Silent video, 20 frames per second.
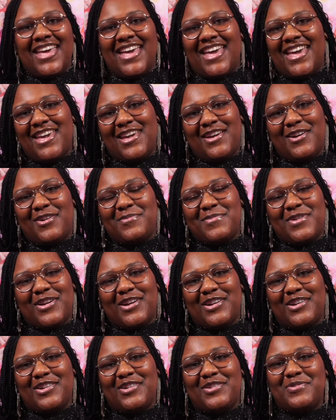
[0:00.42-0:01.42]
Hey
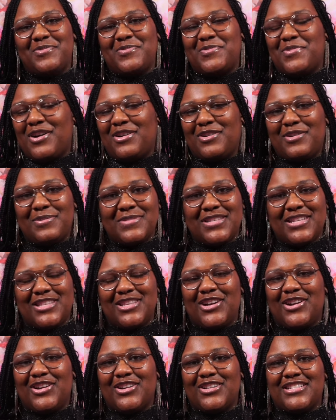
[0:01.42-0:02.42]
homegirl, welcome to
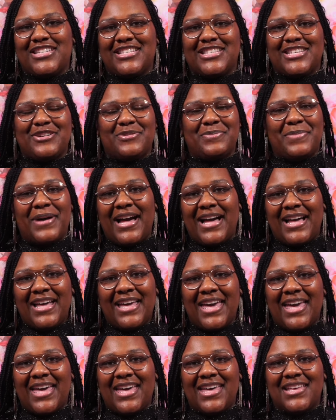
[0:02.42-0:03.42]
the Girl Just Heal
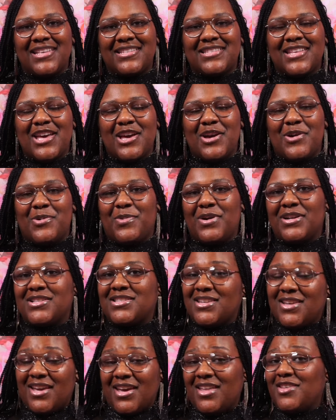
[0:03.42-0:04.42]
podcast, where
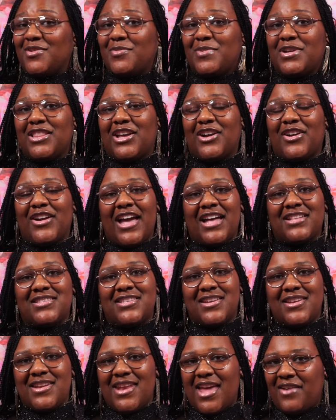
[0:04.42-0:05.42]
together we learn how
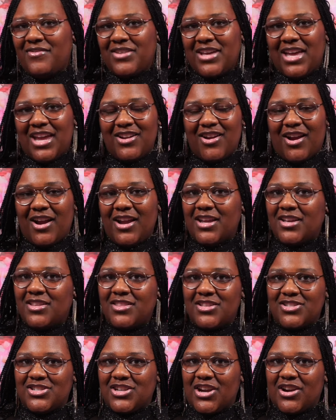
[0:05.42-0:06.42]
to navigate our
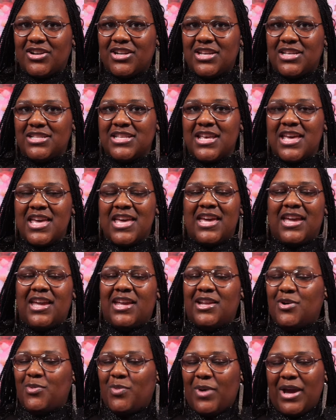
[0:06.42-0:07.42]
healing journeys
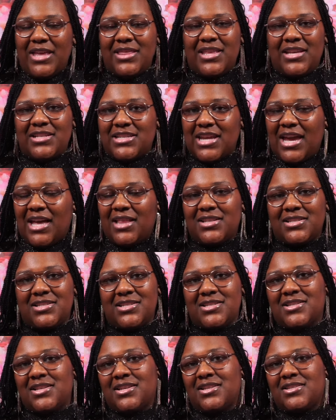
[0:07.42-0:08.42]
in a way that
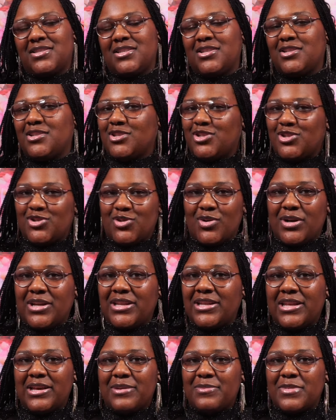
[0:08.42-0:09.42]
challenges us to destroy
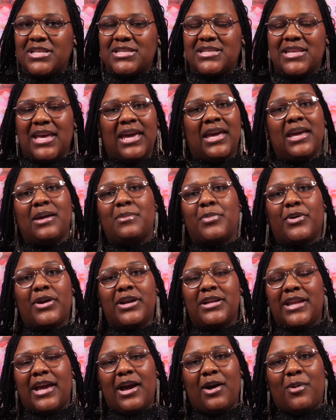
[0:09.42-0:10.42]
limits and
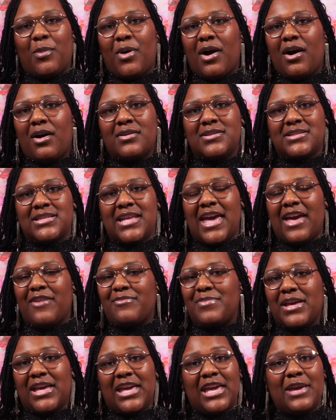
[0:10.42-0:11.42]
break down walls that have
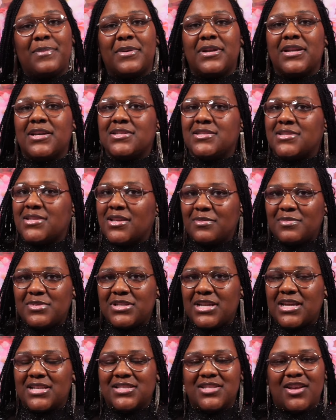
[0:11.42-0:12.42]
been keeping us
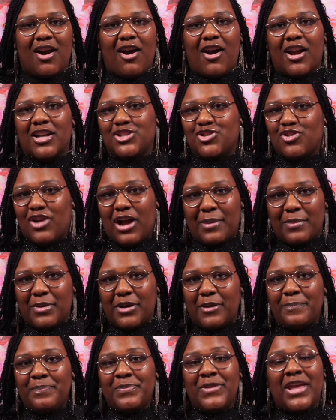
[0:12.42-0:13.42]
subject to our
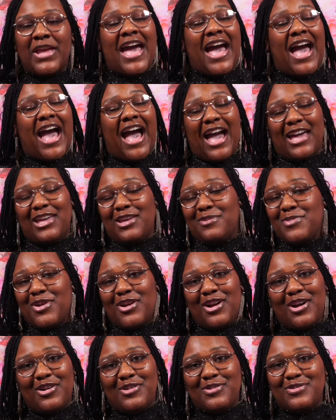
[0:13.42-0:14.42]
trauma. I am your
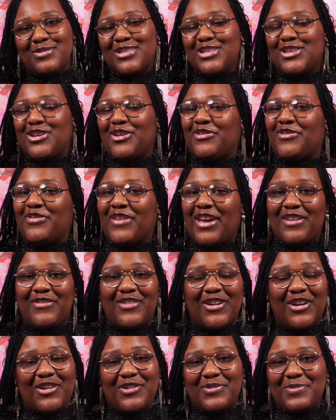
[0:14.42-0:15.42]
host, your
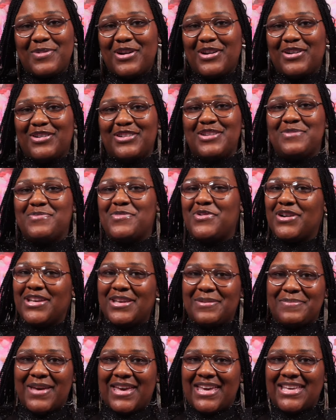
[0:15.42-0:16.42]
favorite homegirl,
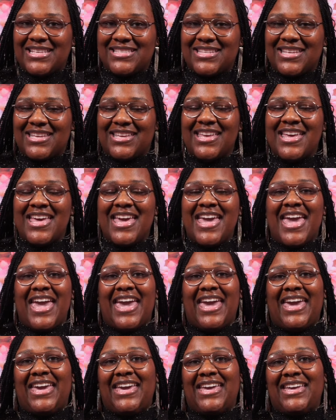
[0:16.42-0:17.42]
Neimoya Basden,
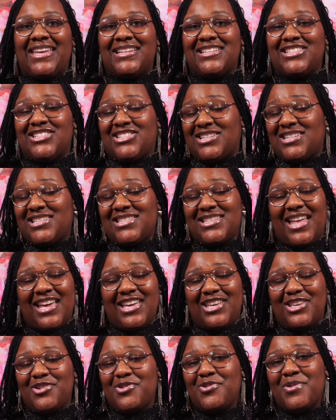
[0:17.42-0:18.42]
and just
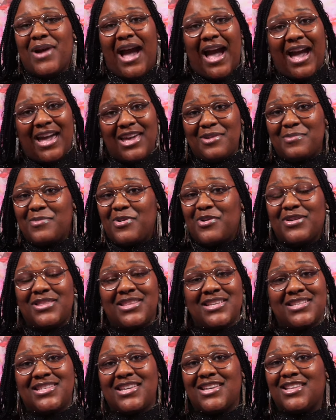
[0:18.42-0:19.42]
like you, I am on
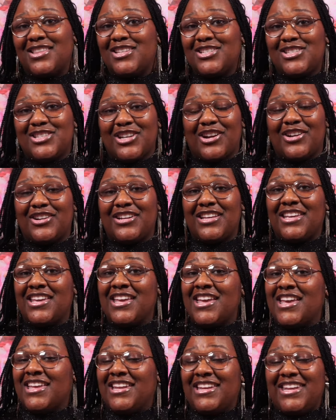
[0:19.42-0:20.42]
this healing journey,
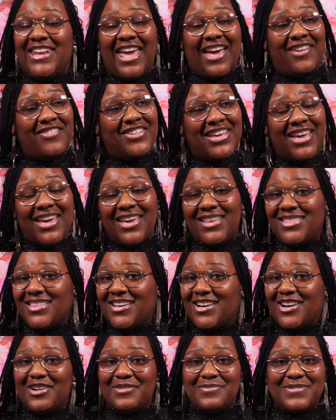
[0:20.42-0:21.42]
navigating
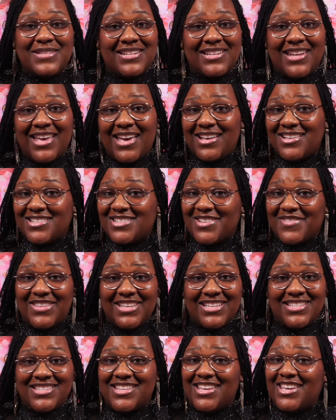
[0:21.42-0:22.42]
the ups and downs of
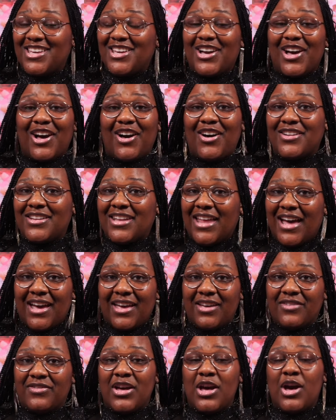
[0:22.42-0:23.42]
this thing called
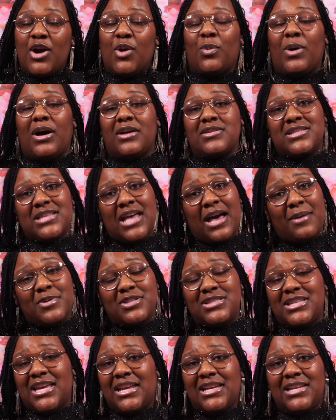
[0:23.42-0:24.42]
life, while
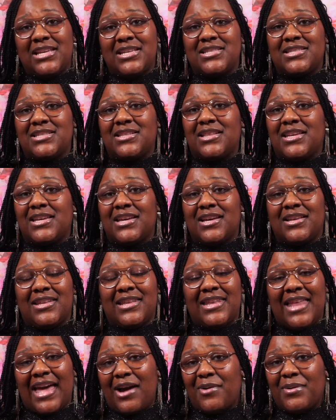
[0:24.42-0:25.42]
simultaneously
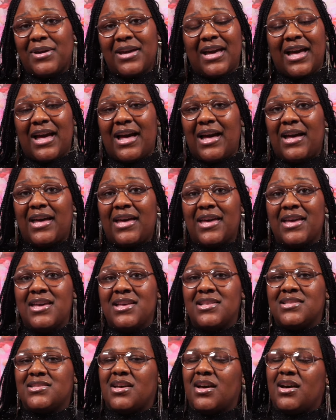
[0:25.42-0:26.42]
allowing God
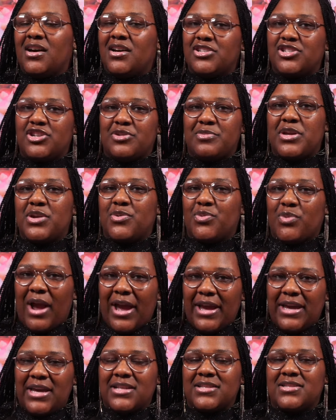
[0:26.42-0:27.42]
to usher me
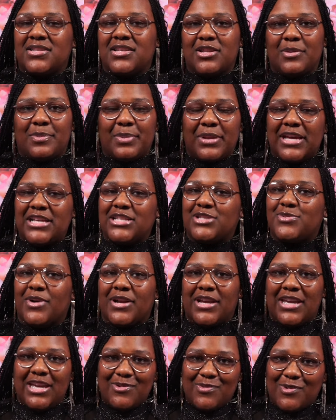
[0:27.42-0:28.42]
right into the place where
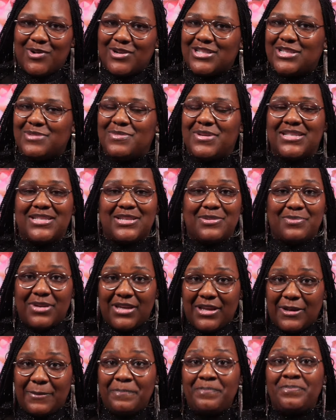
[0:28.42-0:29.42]
He wants me to
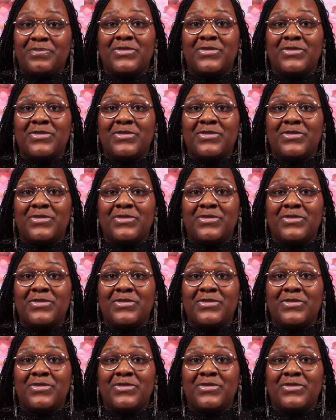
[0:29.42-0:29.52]
be.